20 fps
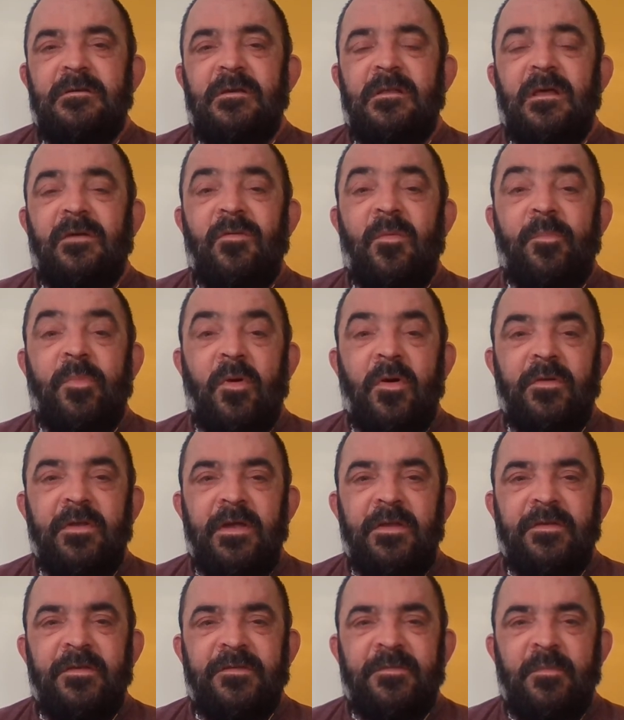you know, the
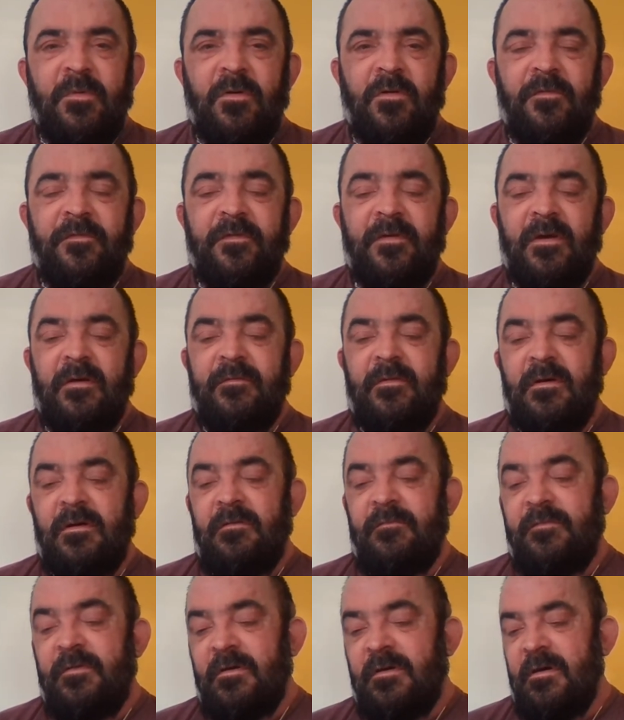body dysmorphia,
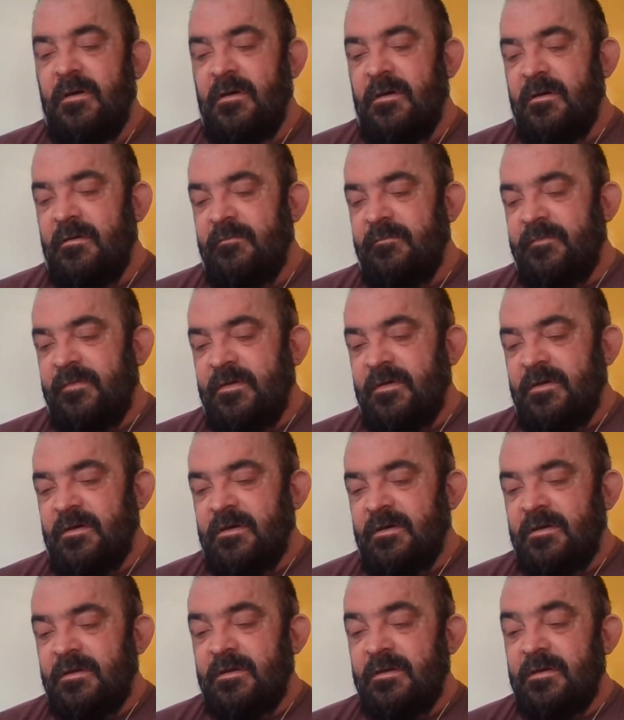
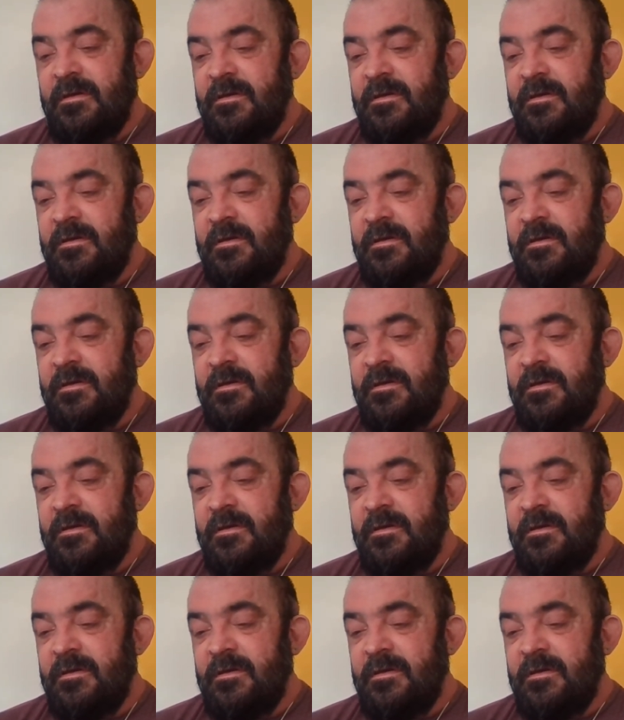the